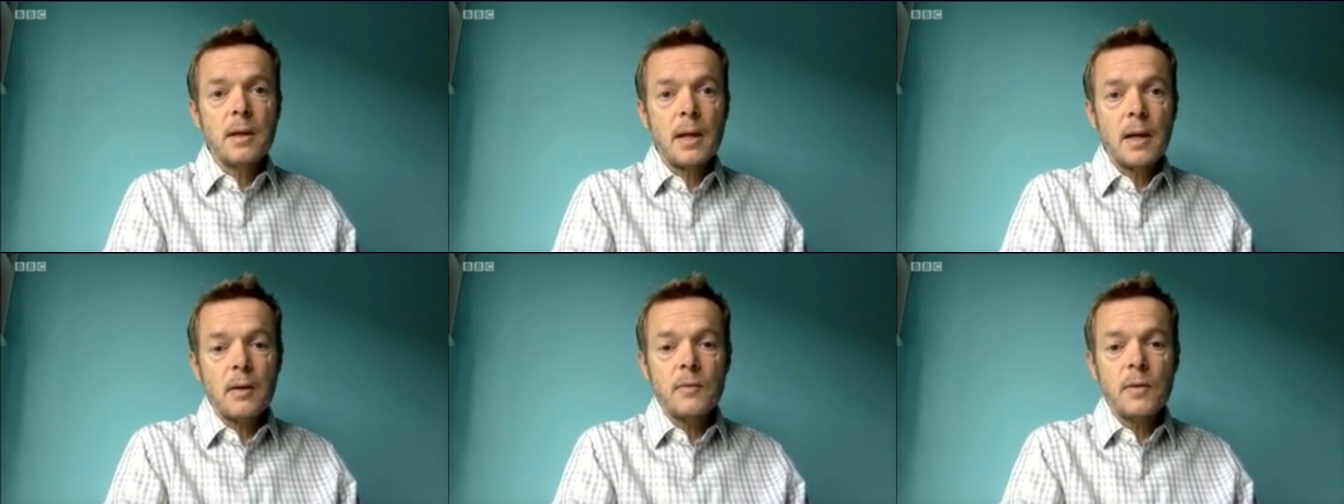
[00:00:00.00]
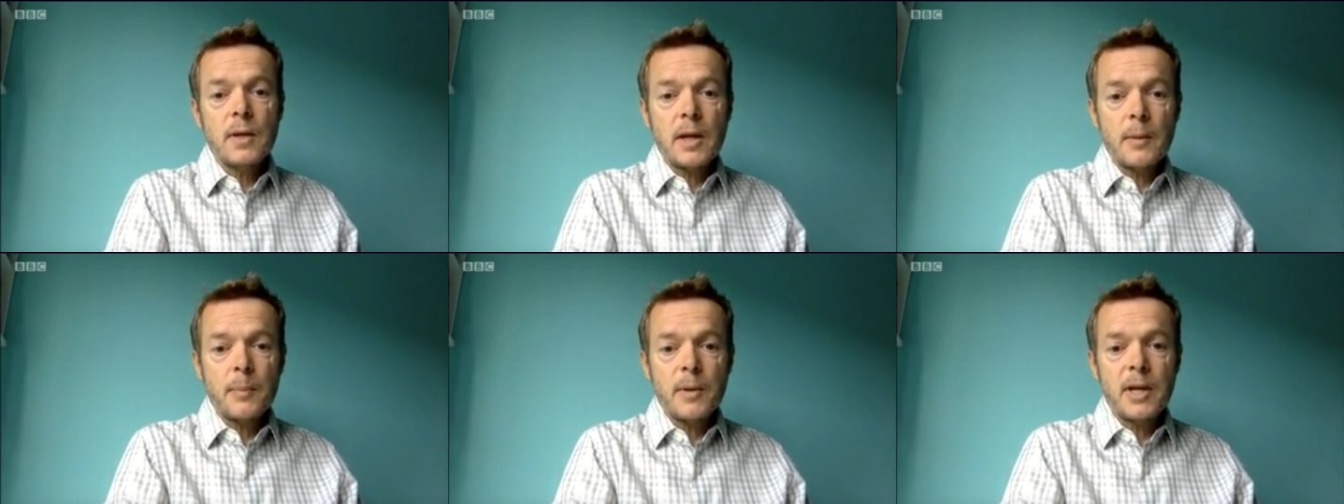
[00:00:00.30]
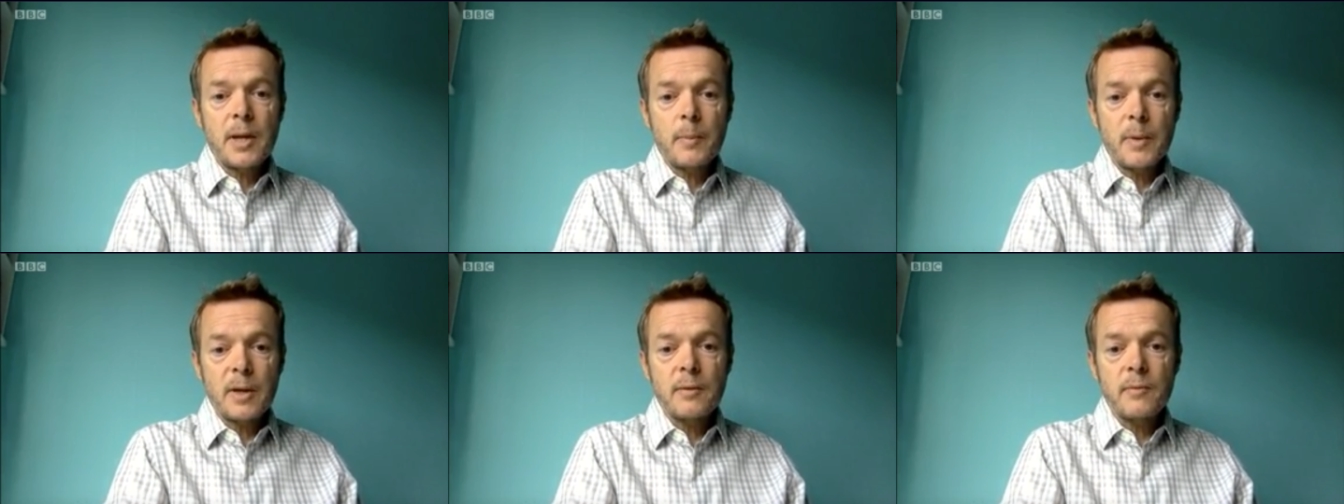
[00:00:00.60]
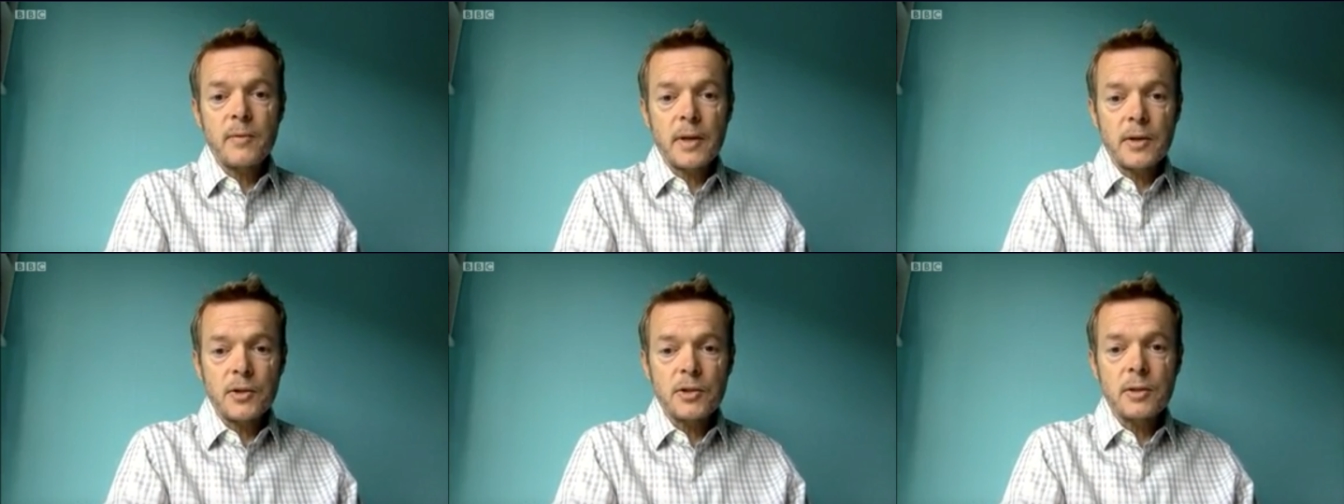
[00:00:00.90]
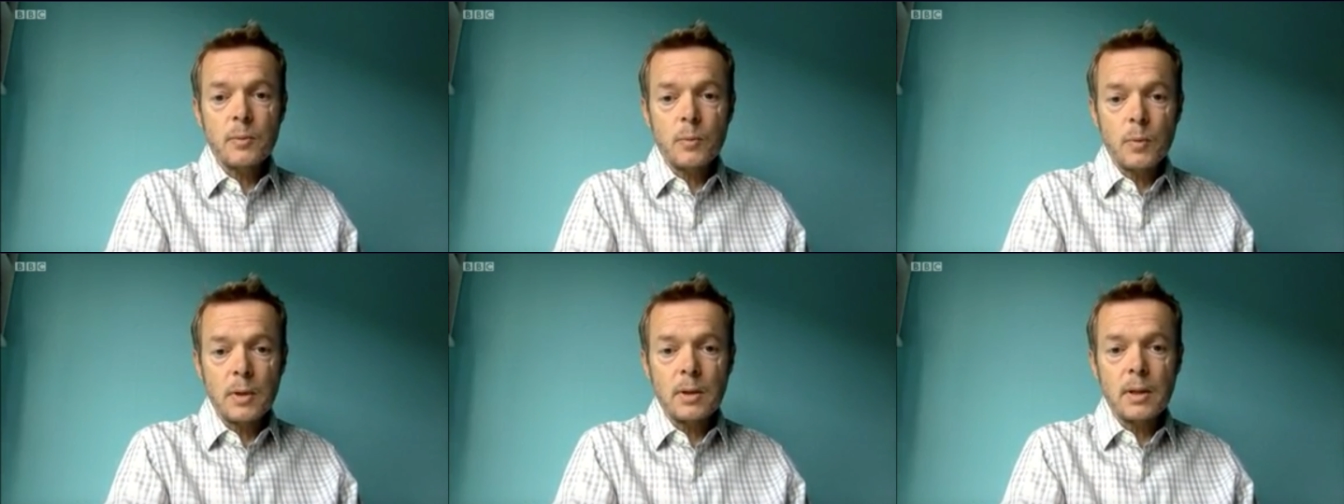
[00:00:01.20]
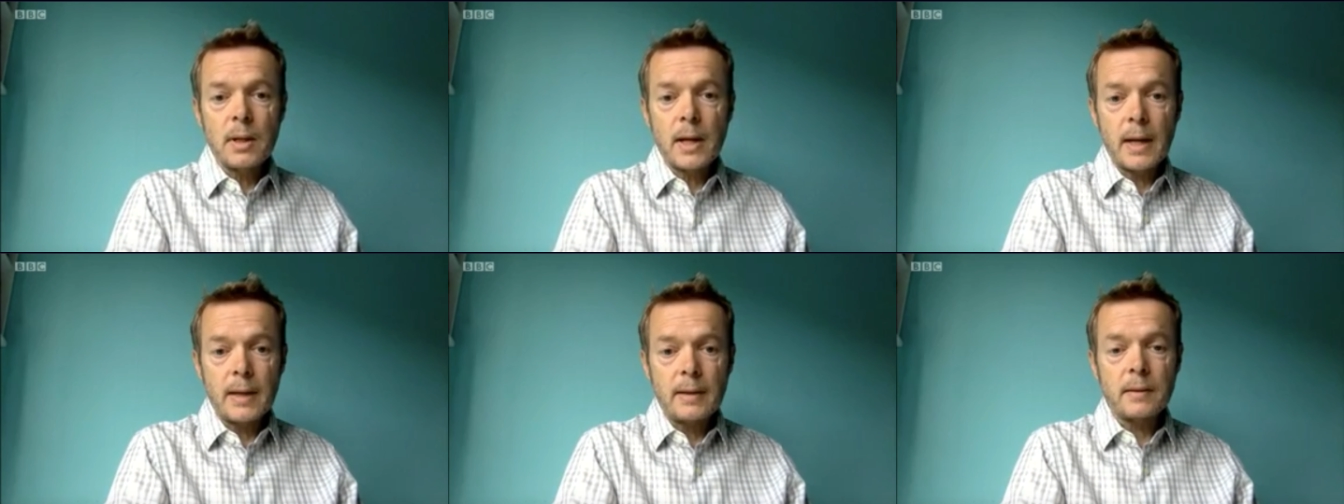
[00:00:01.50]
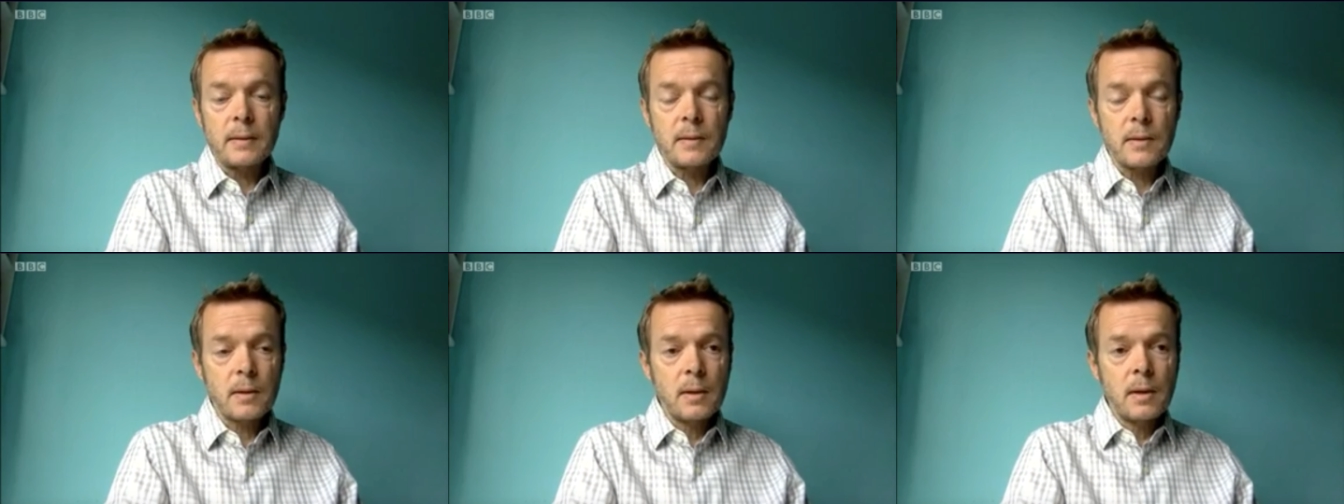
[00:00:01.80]
how the epidemic eventually will
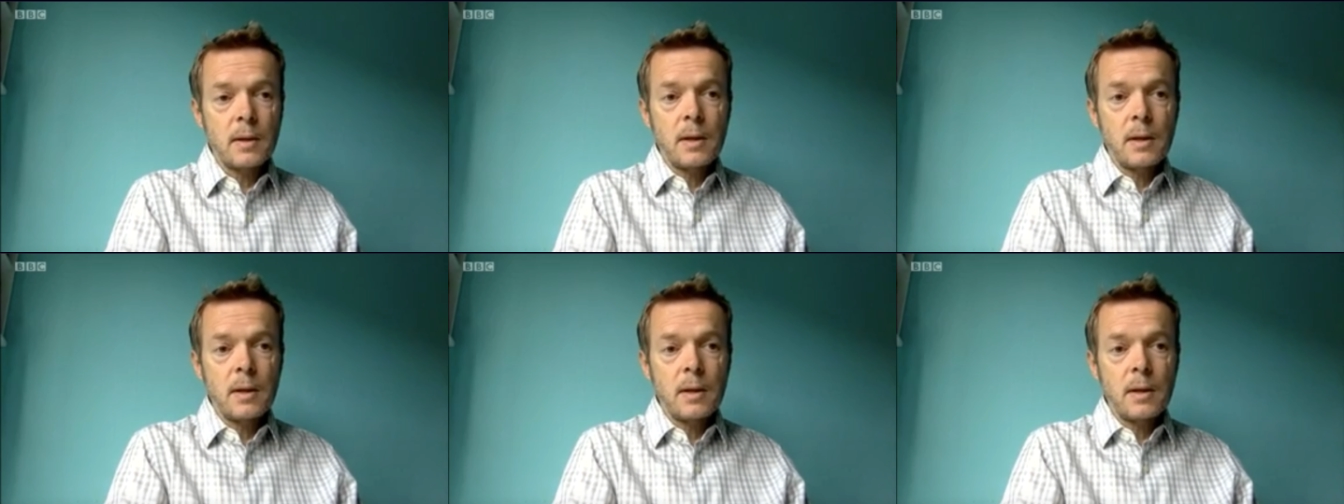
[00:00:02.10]
end.